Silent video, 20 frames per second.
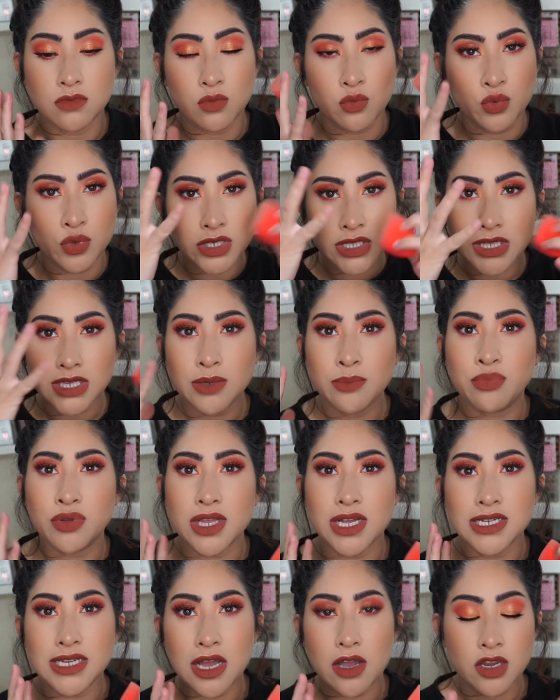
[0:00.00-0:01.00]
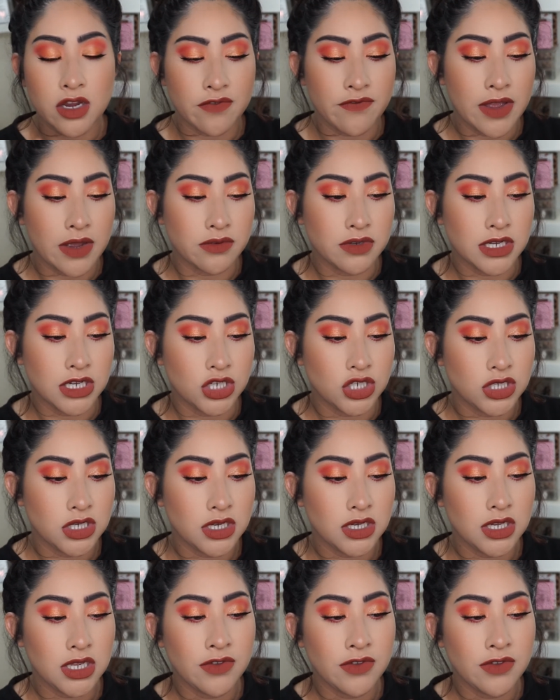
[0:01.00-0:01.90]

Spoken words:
really blend out your foundation.